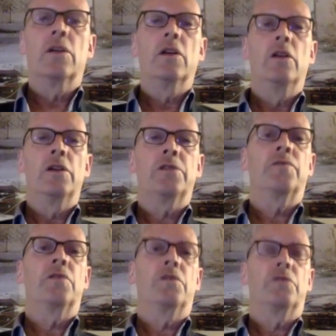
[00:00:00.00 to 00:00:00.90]
are lots
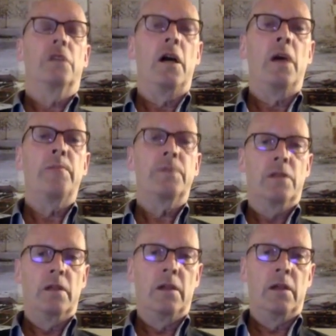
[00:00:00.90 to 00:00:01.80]
of social
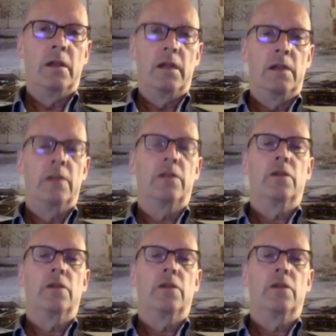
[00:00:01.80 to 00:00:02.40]
hubs, and